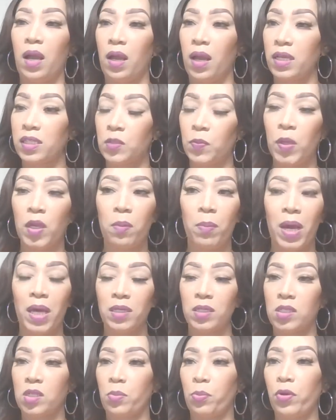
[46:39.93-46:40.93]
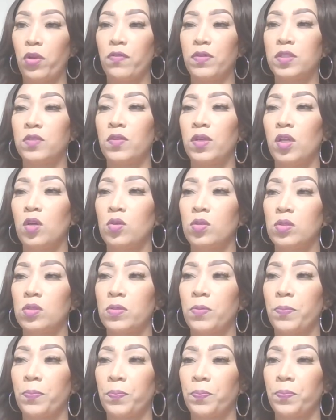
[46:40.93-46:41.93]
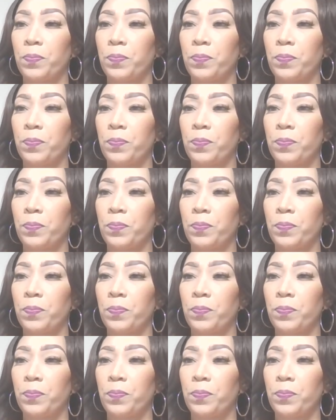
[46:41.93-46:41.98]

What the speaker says: I speak about this in previous videos.